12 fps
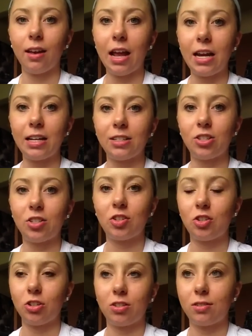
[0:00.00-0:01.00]
And it's
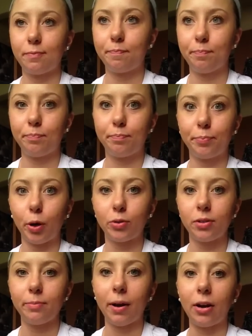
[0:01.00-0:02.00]
just
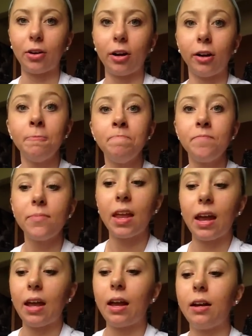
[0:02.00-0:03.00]
protein powder.
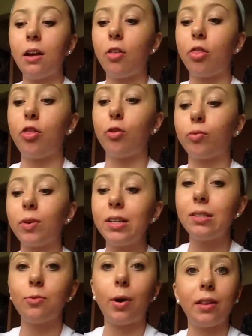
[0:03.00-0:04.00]
And the
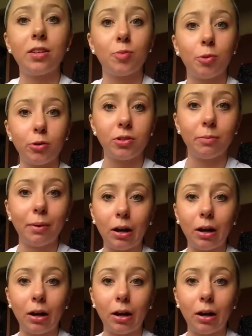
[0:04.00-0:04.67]
reason why this protein